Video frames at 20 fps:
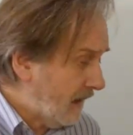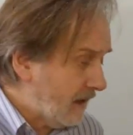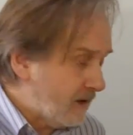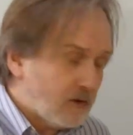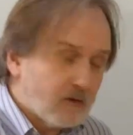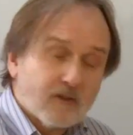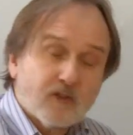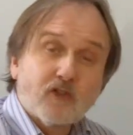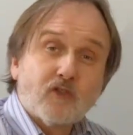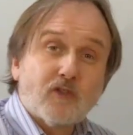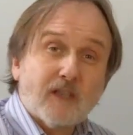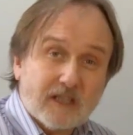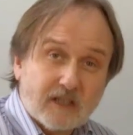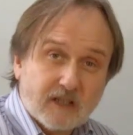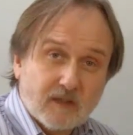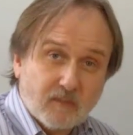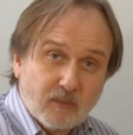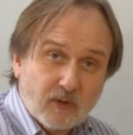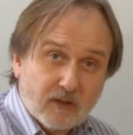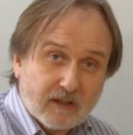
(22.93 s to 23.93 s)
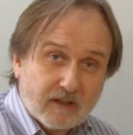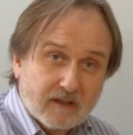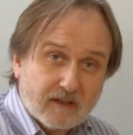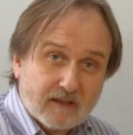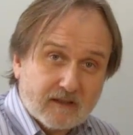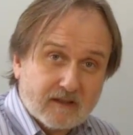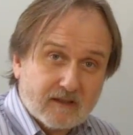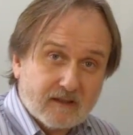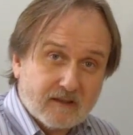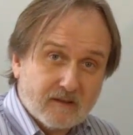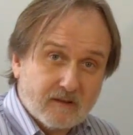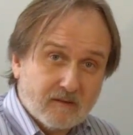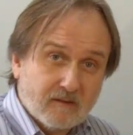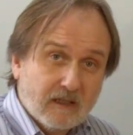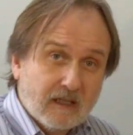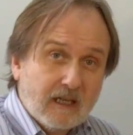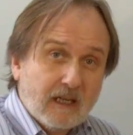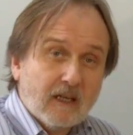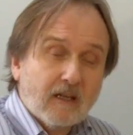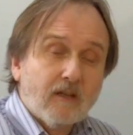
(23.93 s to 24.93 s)
I sort of stressed the point
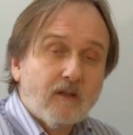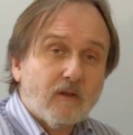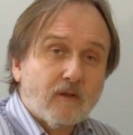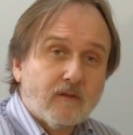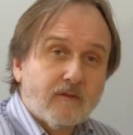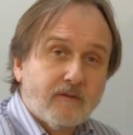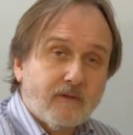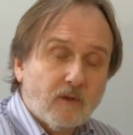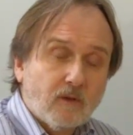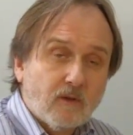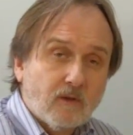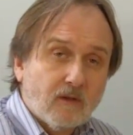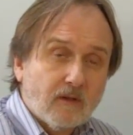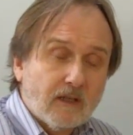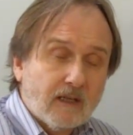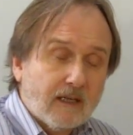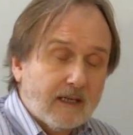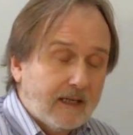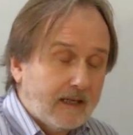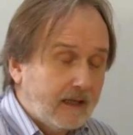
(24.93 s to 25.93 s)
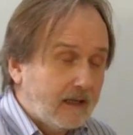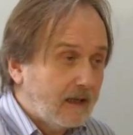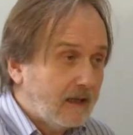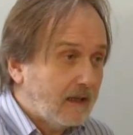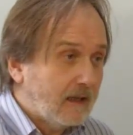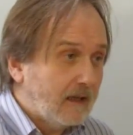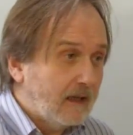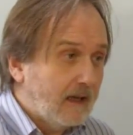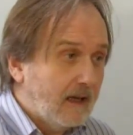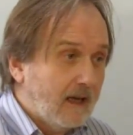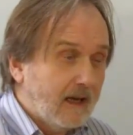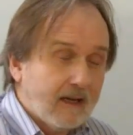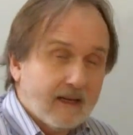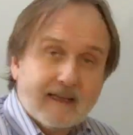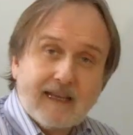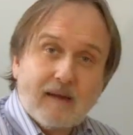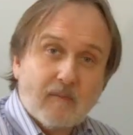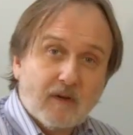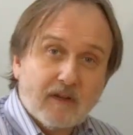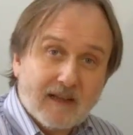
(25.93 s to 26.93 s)
to look for a uh,
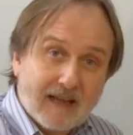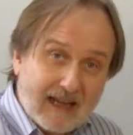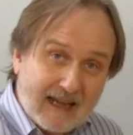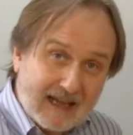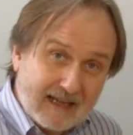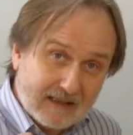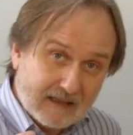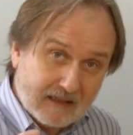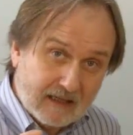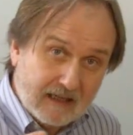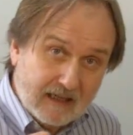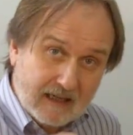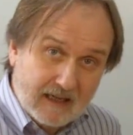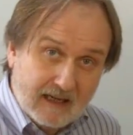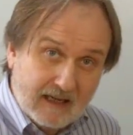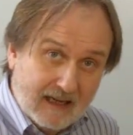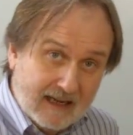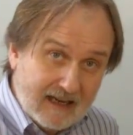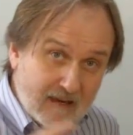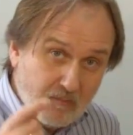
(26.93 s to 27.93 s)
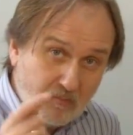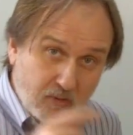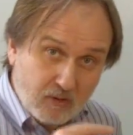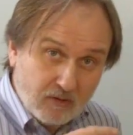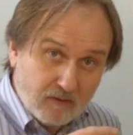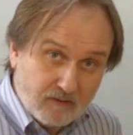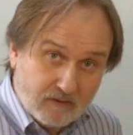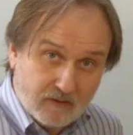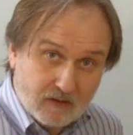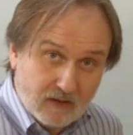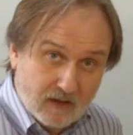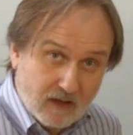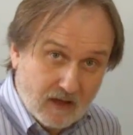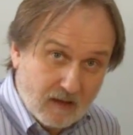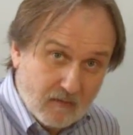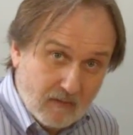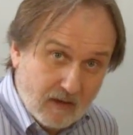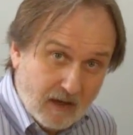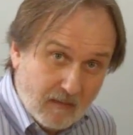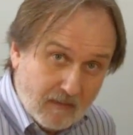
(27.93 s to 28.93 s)
camera that has an input for
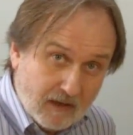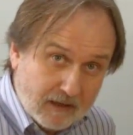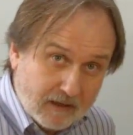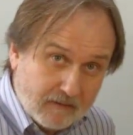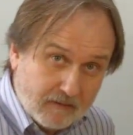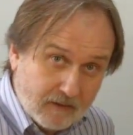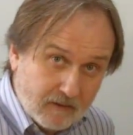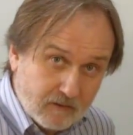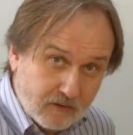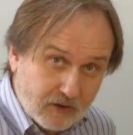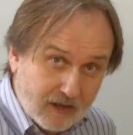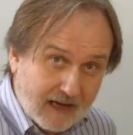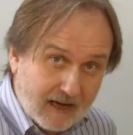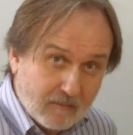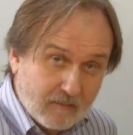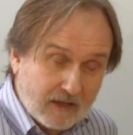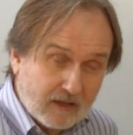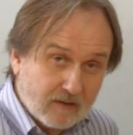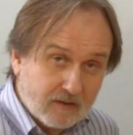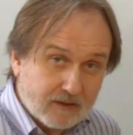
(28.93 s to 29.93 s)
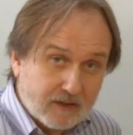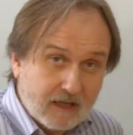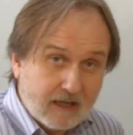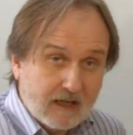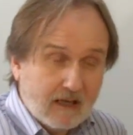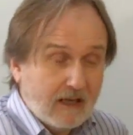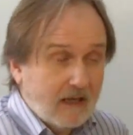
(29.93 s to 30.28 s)
a, um, a microphone jack, because